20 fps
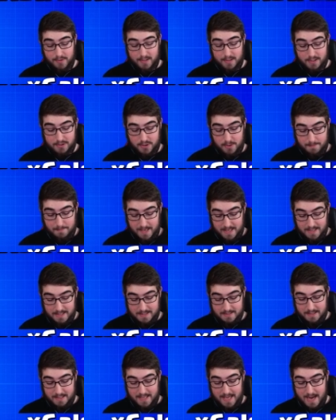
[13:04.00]
the 3 elixir
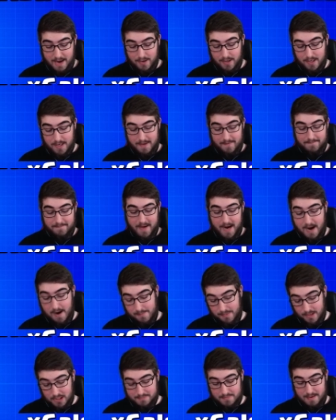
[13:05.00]
minions to counter. He
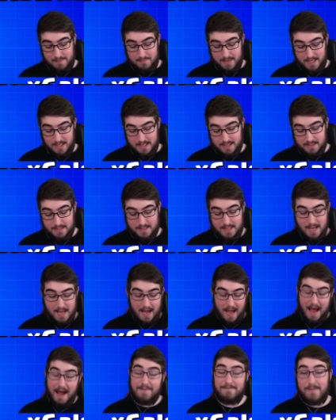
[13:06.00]
fireballs my minions.
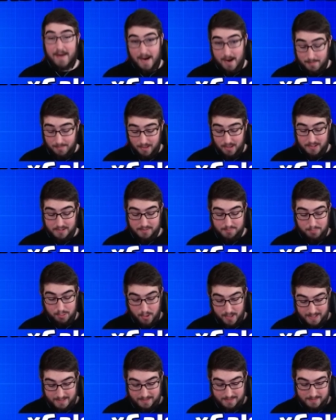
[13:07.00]
I fireball his
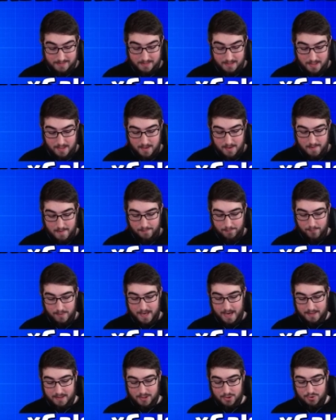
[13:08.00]
prince.
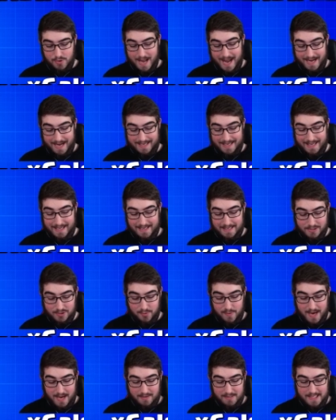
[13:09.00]
We got the dragon hitting his
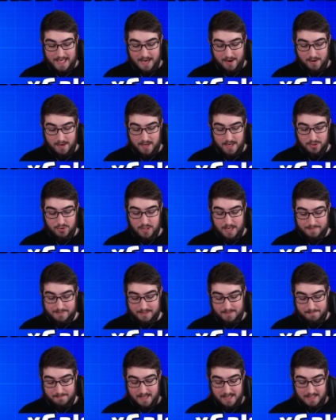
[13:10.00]
crown tower. He
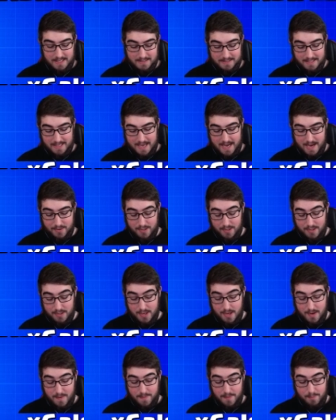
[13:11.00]
drops some minions to counter.
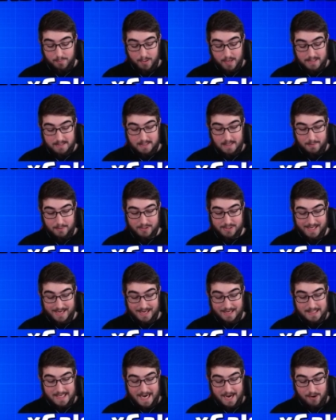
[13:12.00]
The prince almost
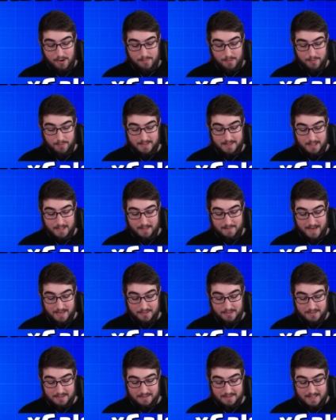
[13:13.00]
got our tower, but we took him
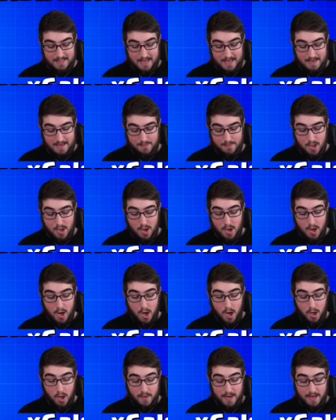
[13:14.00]
out just in time.
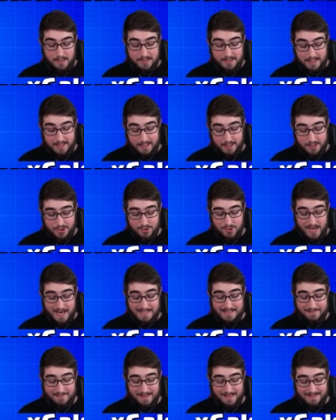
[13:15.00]
Hog Rider's going to get
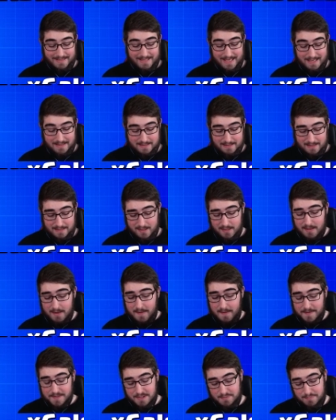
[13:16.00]
distracted by the Tesla.
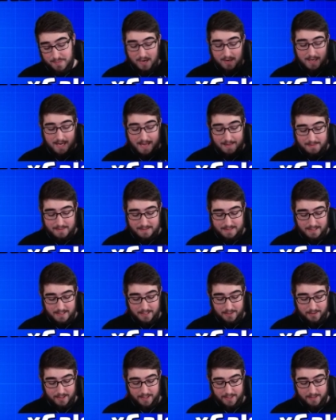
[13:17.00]
Spear goblins to
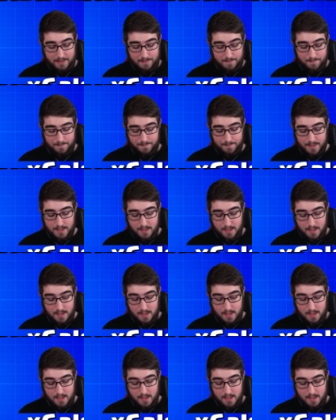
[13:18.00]
kill him.